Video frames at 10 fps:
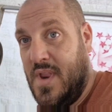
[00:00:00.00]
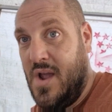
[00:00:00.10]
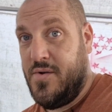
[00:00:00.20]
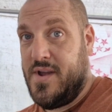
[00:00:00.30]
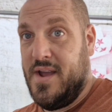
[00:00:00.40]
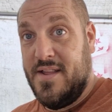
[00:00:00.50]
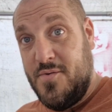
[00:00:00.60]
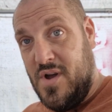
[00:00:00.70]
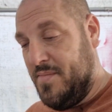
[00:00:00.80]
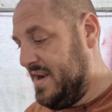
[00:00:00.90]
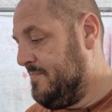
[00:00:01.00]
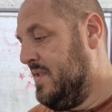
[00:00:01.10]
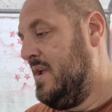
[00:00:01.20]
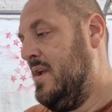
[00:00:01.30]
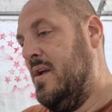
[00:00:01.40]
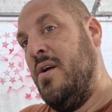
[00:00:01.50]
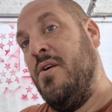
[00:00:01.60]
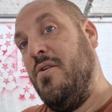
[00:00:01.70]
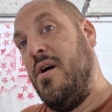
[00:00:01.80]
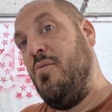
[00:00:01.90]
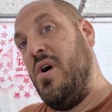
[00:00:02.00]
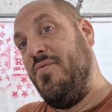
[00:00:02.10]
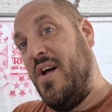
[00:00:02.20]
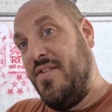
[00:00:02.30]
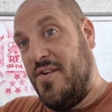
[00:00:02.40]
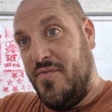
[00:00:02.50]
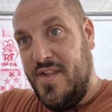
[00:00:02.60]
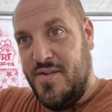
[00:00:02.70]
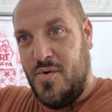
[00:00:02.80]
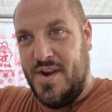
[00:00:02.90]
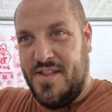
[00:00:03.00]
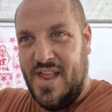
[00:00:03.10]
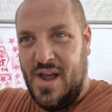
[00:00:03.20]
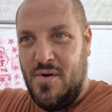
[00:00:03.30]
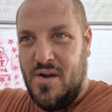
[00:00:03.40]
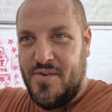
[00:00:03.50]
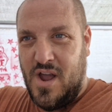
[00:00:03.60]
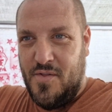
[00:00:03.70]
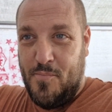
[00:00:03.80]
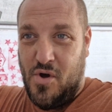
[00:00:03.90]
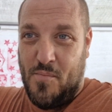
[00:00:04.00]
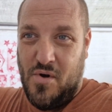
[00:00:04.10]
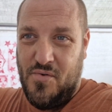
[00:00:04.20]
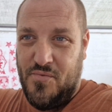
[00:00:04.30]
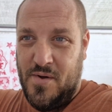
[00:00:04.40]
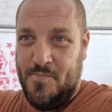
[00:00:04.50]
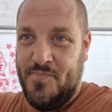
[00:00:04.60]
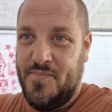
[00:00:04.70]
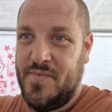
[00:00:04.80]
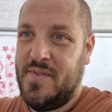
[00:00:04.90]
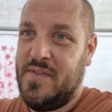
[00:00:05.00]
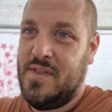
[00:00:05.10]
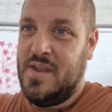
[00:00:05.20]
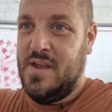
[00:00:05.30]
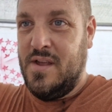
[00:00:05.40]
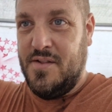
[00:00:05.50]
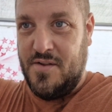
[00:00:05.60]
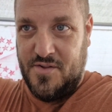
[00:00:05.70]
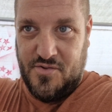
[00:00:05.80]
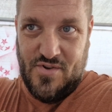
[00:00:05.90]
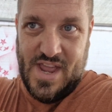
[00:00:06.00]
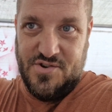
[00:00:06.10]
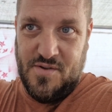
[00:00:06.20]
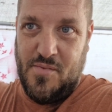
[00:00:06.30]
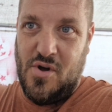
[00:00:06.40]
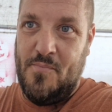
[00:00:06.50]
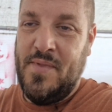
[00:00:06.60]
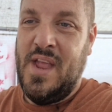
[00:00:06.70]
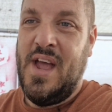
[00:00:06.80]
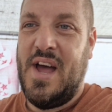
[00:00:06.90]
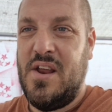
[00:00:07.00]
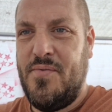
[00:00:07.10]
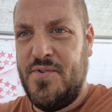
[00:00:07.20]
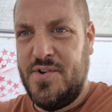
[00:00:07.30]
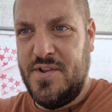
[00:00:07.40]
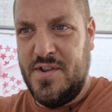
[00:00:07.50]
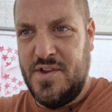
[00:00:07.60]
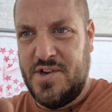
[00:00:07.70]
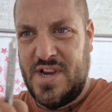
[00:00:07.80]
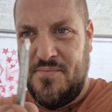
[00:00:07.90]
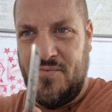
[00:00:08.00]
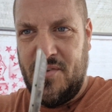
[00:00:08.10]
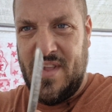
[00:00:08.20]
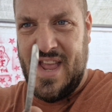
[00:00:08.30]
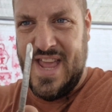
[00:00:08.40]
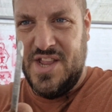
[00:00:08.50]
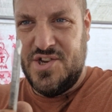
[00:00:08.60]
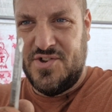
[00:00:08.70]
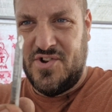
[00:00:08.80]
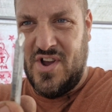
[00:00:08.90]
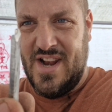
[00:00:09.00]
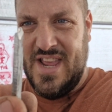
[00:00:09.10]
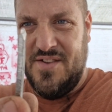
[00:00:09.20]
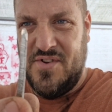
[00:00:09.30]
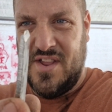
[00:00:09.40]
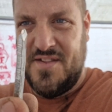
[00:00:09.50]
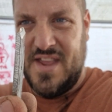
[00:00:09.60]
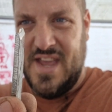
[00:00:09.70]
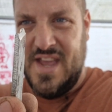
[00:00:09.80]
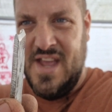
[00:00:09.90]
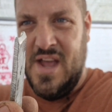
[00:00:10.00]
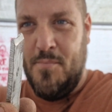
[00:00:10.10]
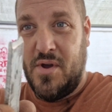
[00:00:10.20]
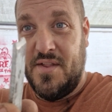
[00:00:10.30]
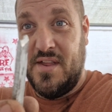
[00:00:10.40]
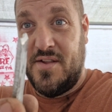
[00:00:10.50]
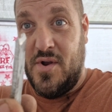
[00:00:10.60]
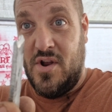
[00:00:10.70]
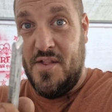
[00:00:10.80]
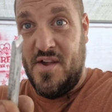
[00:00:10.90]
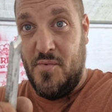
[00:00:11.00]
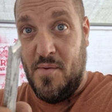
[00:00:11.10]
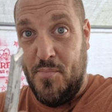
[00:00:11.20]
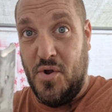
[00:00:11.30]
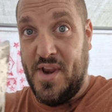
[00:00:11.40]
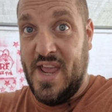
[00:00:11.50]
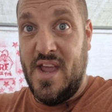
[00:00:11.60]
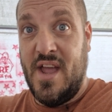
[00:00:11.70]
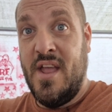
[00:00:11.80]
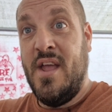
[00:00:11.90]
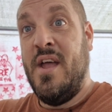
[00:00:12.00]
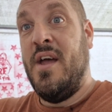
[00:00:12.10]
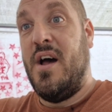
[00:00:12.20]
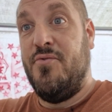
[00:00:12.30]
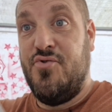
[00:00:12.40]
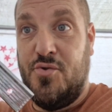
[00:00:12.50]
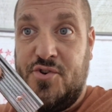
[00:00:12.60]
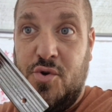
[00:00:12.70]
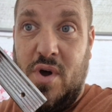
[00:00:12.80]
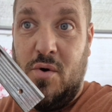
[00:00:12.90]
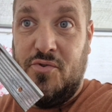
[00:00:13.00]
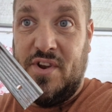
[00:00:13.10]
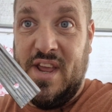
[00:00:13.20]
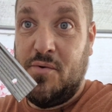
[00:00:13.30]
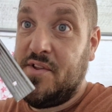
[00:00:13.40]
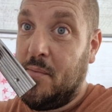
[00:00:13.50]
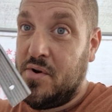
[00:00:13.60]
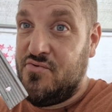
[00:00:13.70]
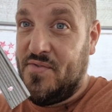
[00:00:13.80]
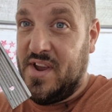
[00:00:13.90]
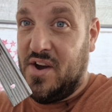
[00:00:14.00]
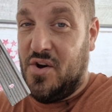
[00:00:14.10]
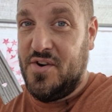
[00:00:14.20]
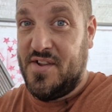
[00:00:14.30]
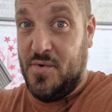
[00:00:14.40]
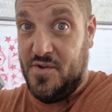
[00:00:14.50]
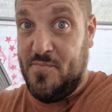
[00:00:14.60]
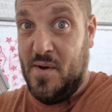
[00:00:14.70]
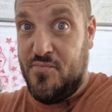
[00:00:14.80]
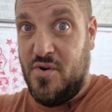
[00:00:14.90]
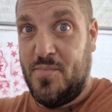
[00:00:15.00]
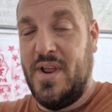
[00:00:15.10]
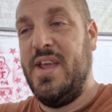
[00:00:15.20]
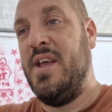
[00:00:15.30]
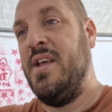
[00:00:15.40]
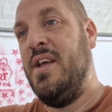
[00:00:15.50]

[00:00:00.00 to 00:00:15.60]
Okay, this is what I mean. What I've done on this one is now I've cut the bottom off, so it's a straight edge on the bottom, and I've chamfered that edge slightly, if you can see it, because so it lines up with the body. I've drilled 2 holes in it because I'm going to rivet it on, because I want it to be on properly,